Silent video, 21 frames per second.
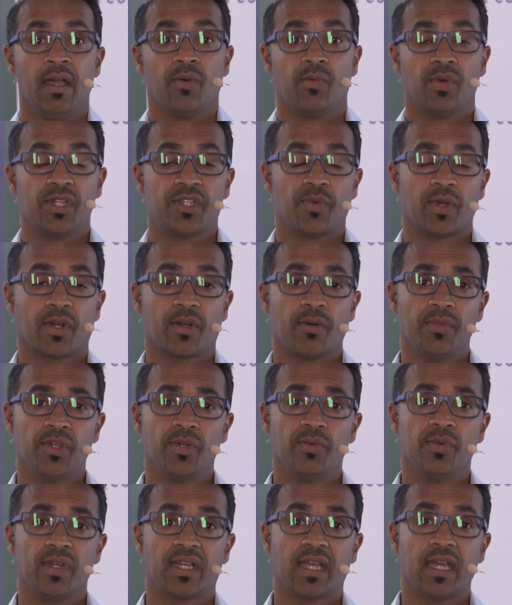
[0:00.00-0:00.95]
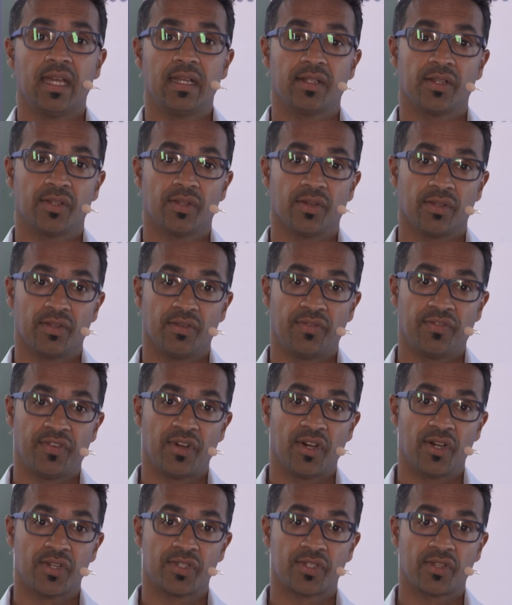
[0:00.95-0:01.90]
which we communicated on the
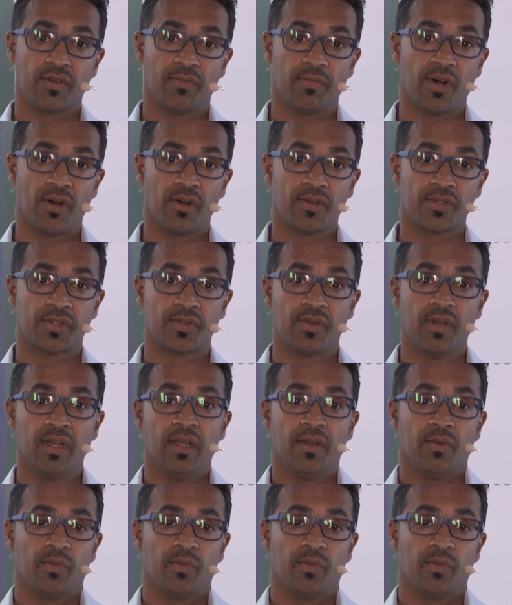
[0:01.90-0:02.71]
1st of March,